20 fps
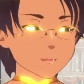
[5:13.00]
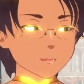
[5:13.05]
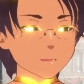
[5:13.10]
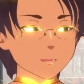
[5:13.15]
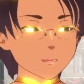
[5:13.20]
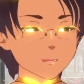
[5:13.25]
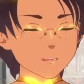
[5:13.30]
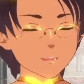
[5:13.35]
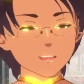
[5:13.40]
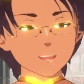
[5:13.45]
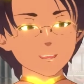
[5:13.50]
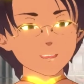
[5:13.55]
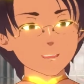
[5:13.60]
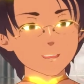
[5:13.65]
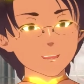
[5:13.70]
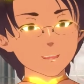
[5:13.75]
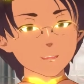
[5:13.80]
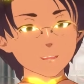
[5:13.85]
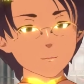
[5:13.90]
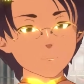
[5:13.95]
it has
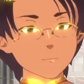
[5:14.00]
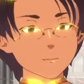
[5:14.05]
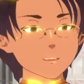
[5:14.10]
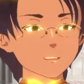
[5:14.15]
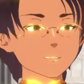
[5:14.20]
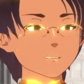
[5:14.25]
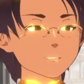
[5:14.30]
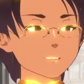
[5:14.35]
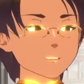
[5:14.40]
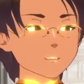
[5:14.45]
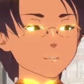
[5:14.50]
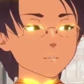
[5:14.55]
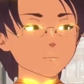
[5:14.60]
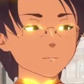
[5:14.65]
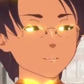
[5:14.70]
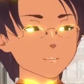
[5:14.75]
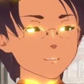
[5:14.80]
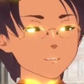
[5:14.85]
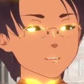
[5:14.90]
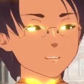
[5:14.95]
led to many
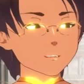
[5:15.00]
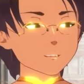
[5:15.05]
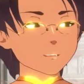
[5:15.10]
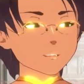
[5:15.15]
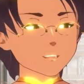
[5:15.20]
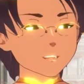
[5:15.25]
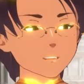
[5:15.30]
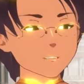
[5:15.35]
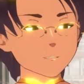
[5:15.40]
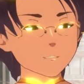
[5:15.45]
VTubers just